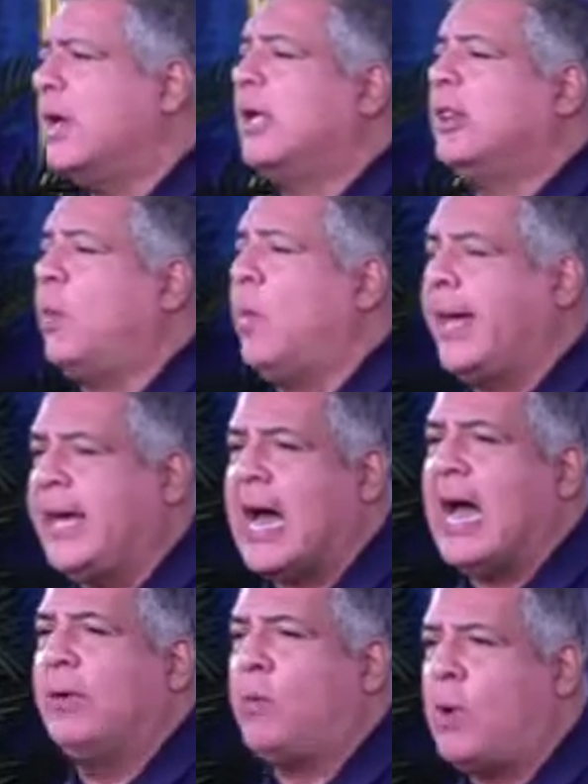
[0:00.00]
the way
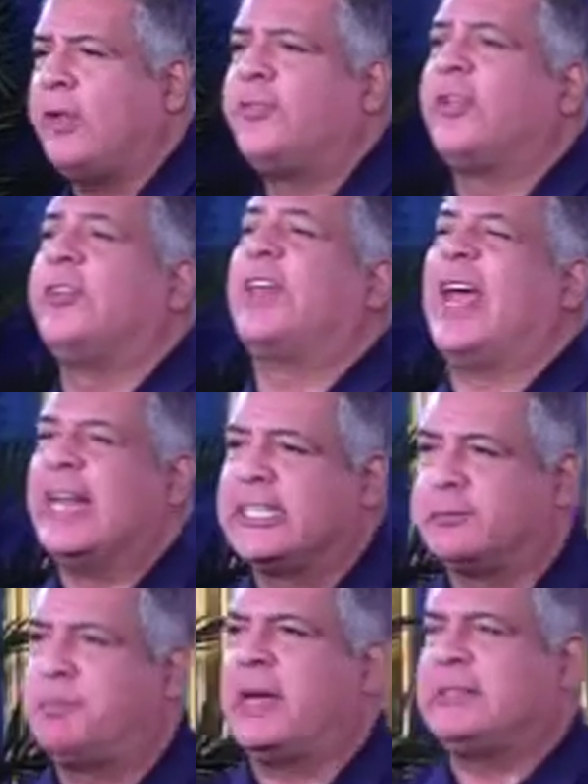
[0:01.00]
God wants us and
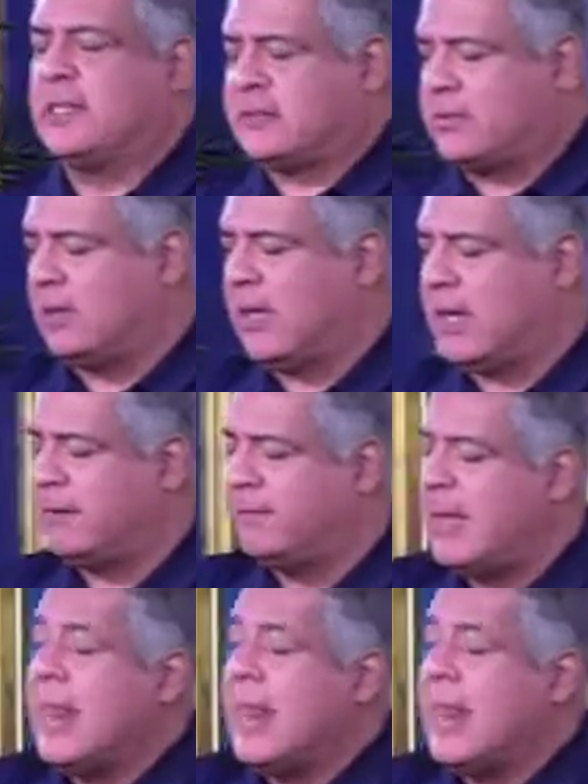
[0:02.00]
expects us to love